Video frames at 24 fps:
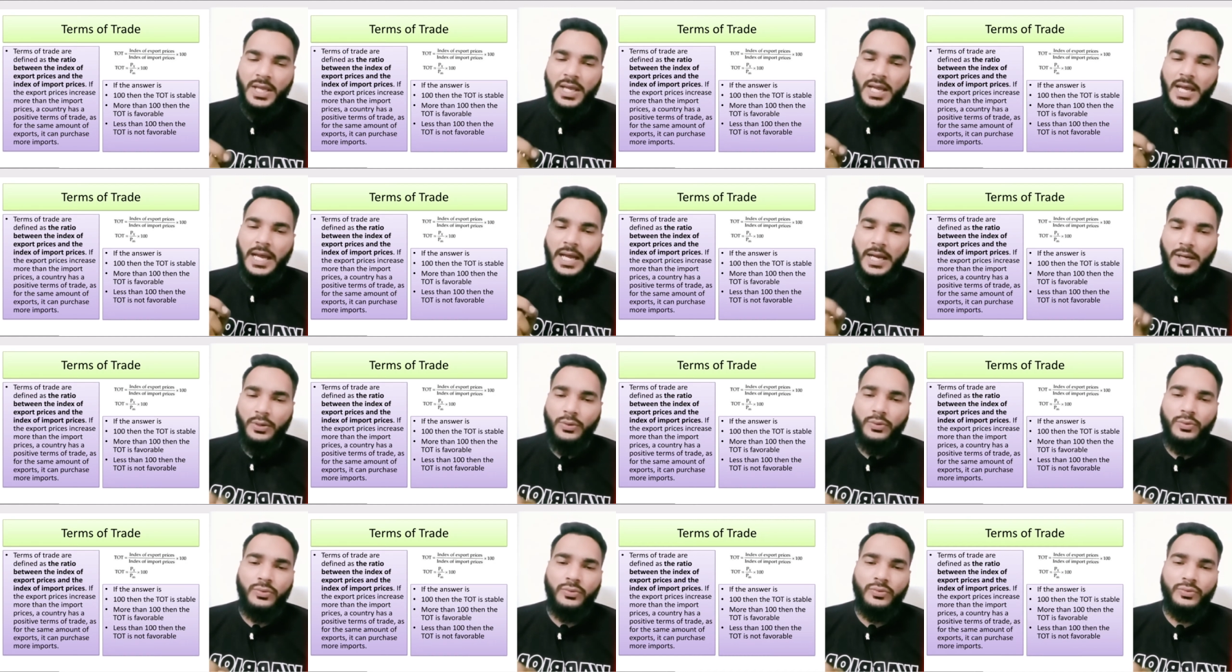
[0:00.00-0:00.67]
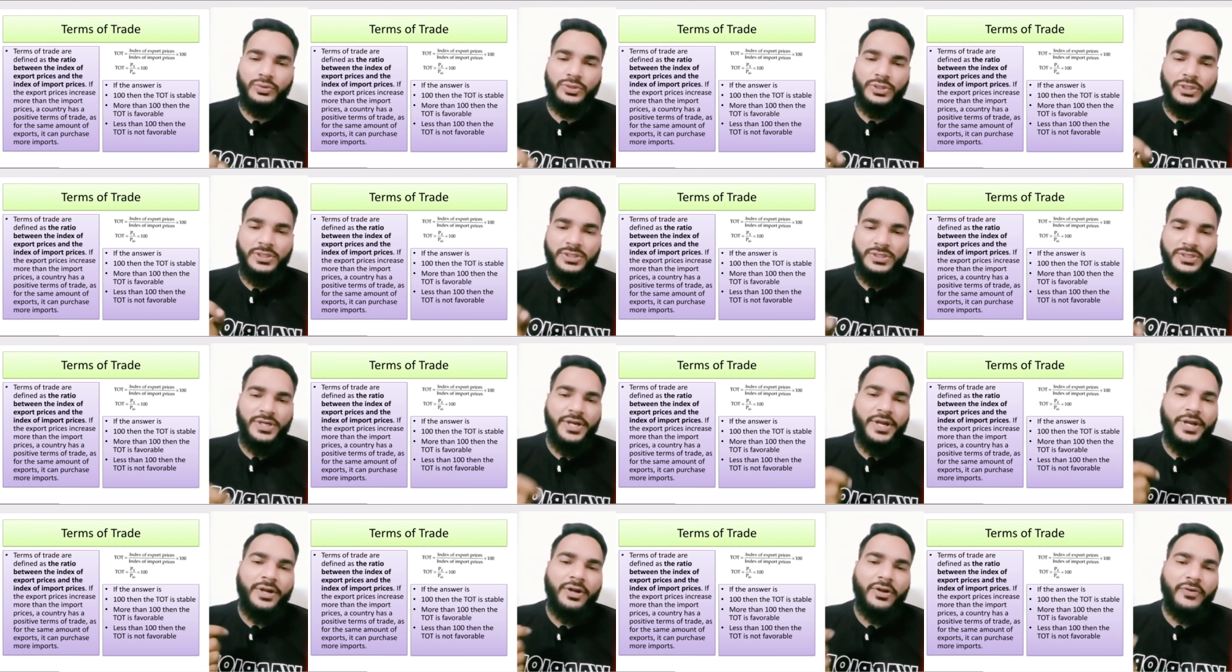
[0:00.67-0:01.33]
how
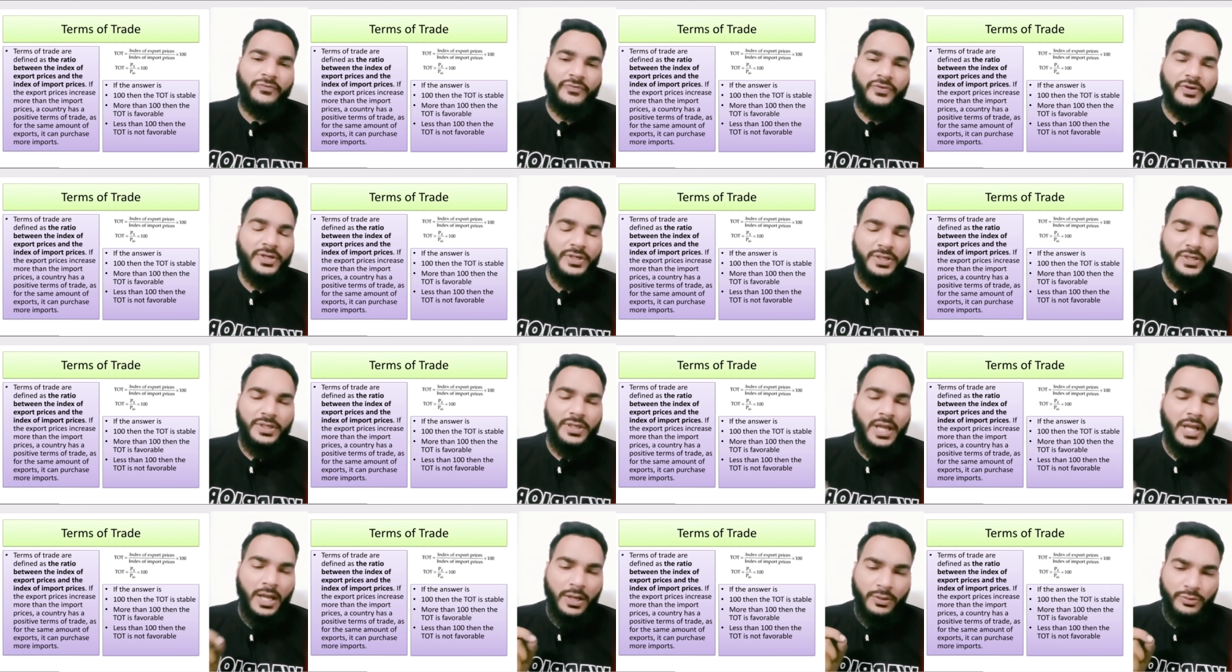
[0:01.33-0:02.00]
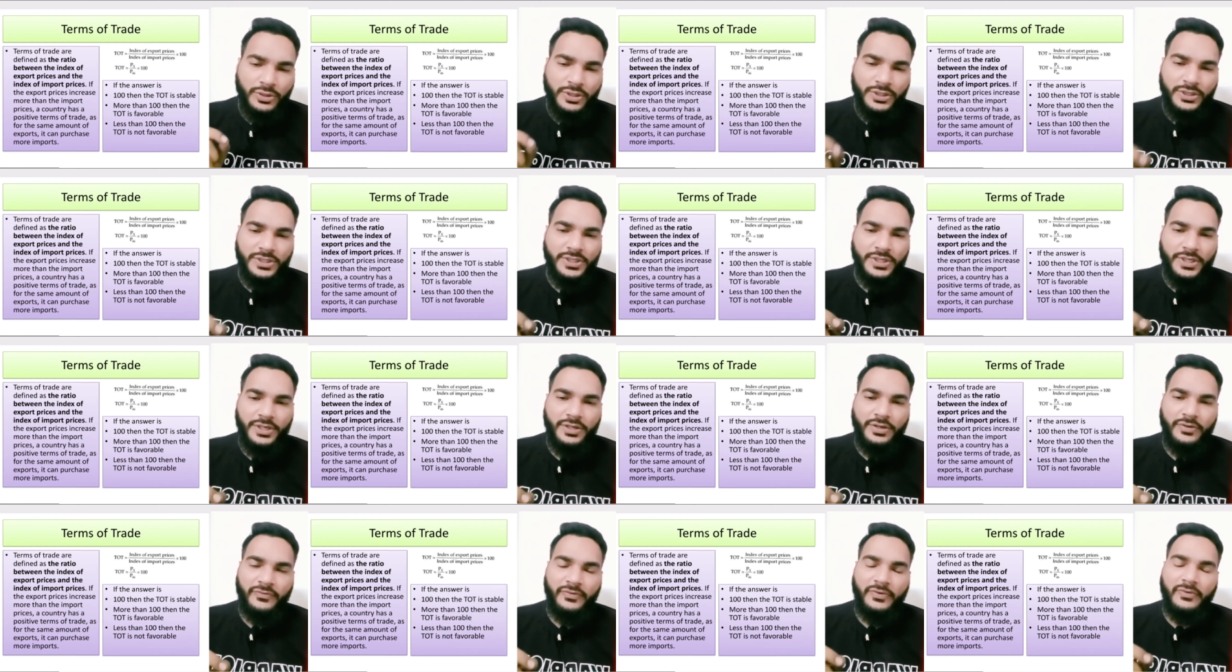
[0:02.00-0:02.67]
the how the
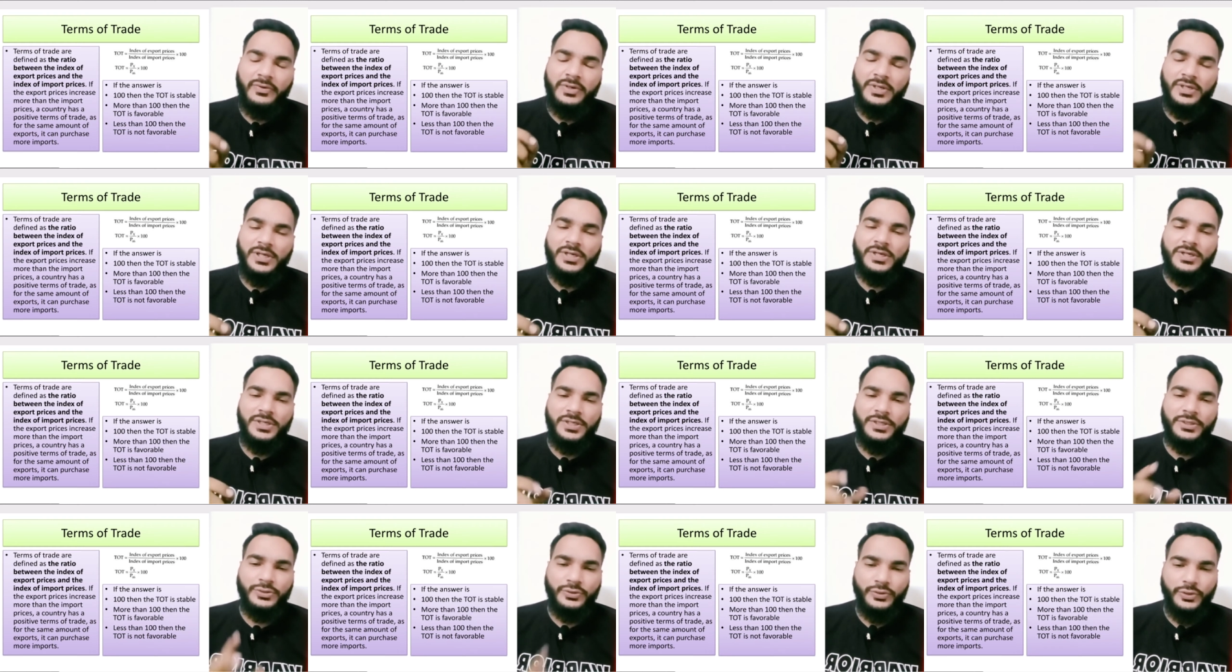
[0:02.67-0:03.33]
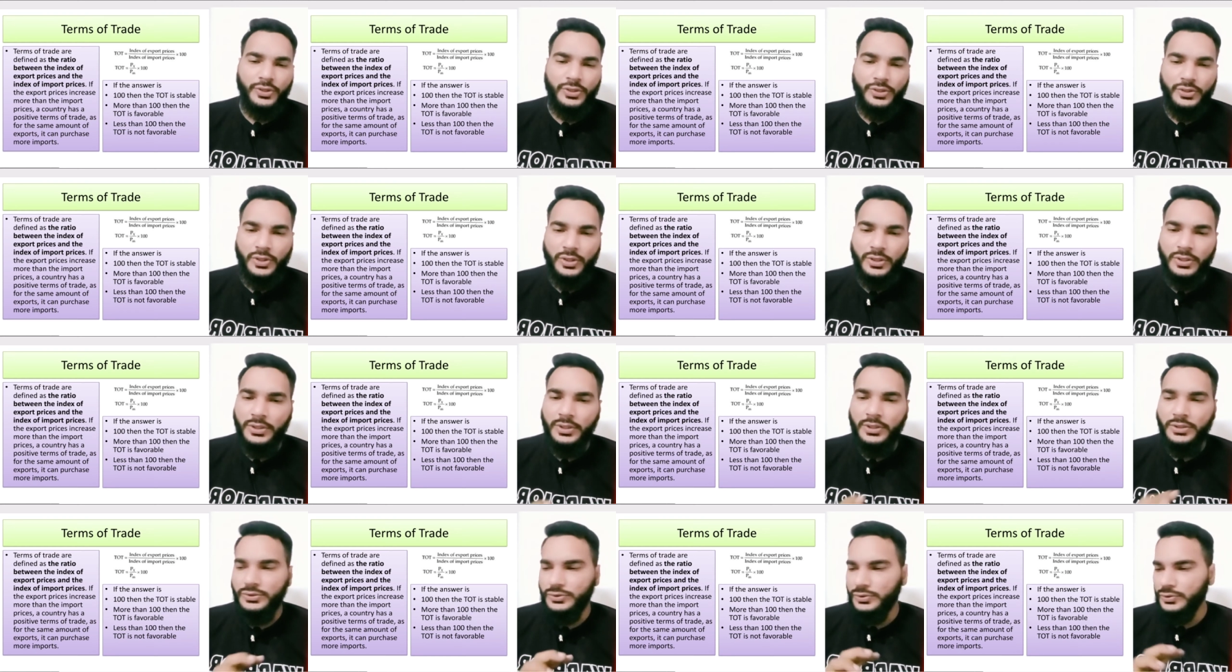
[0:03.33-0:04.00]
trade of our country is going on.
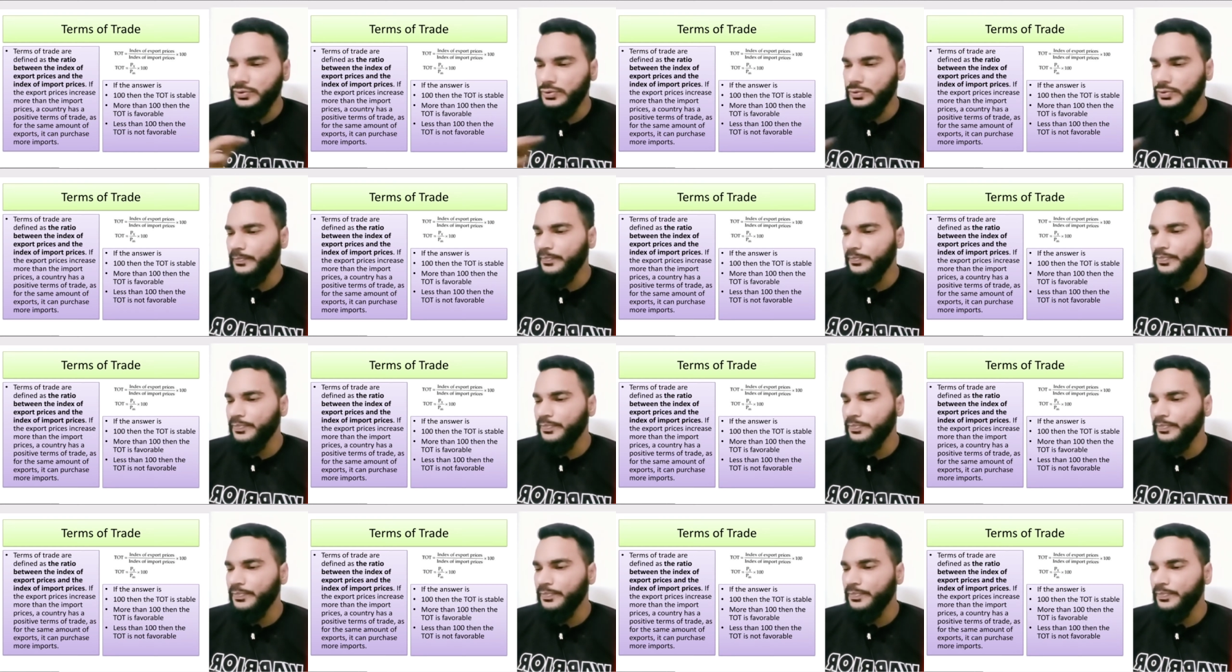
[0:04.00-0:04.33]
So